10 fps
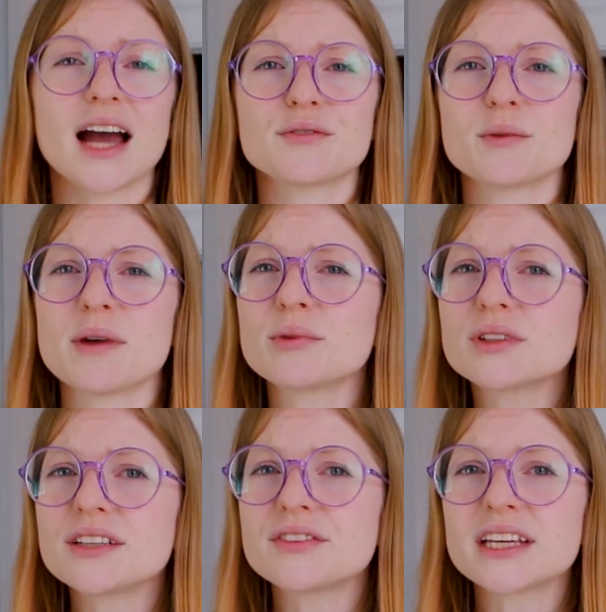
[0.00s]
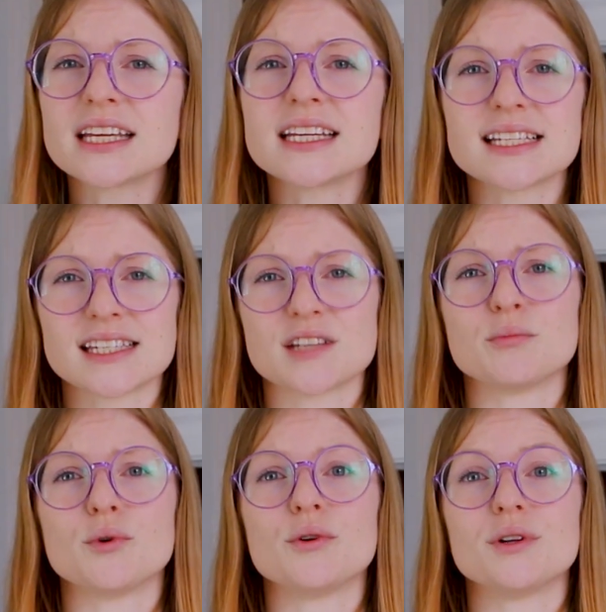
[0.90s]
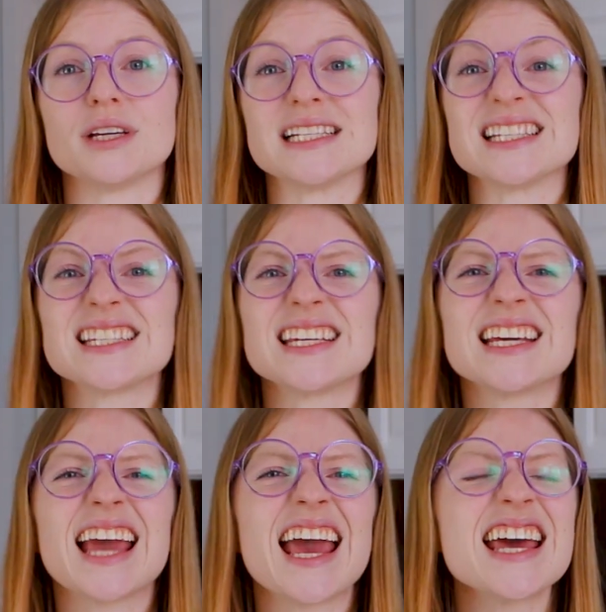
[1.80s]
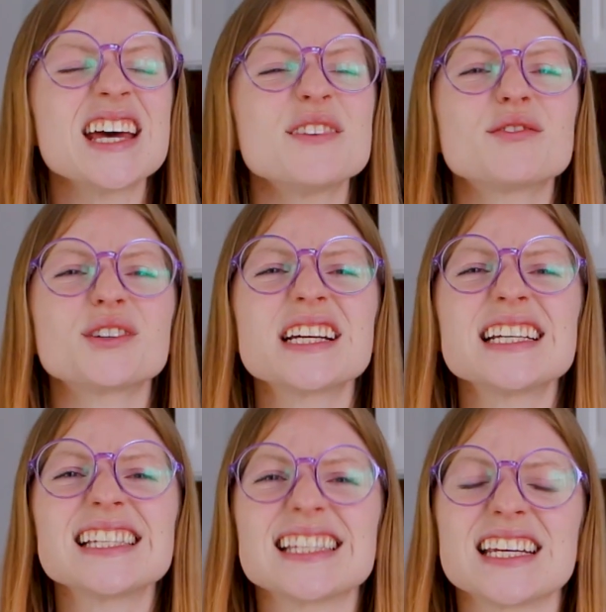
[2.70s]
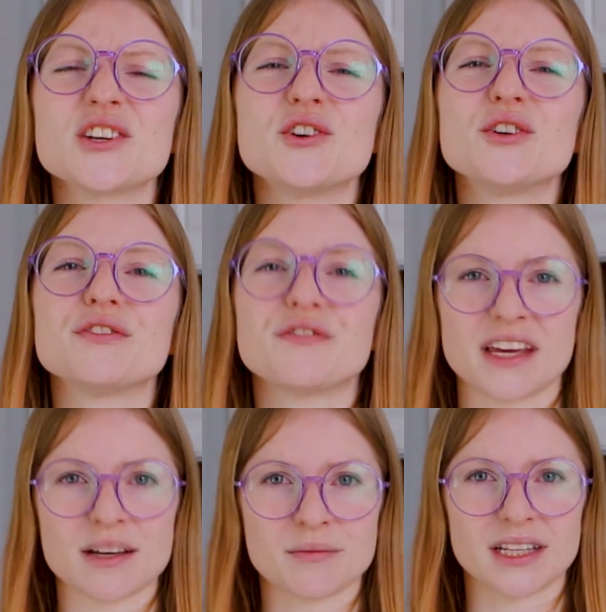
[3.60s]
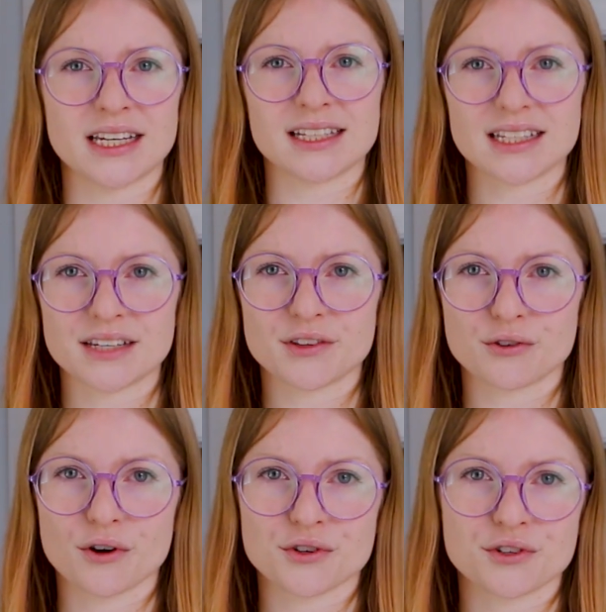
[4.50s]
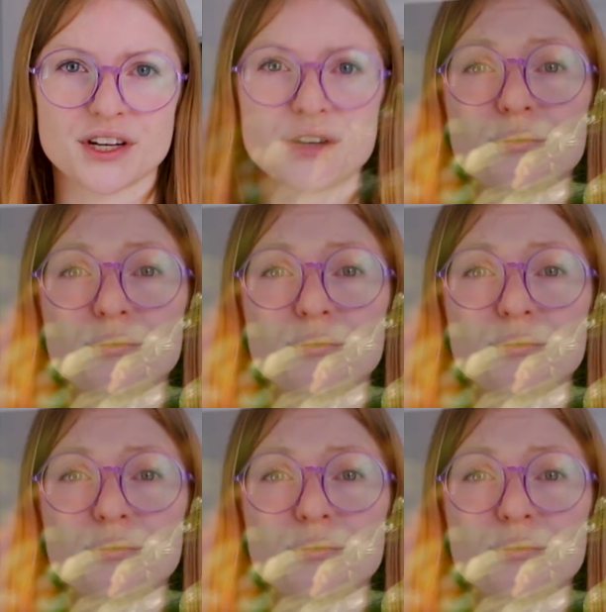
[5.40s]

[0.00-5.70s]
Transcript: I remember living in Istanbul and seeing every single family leave the grocery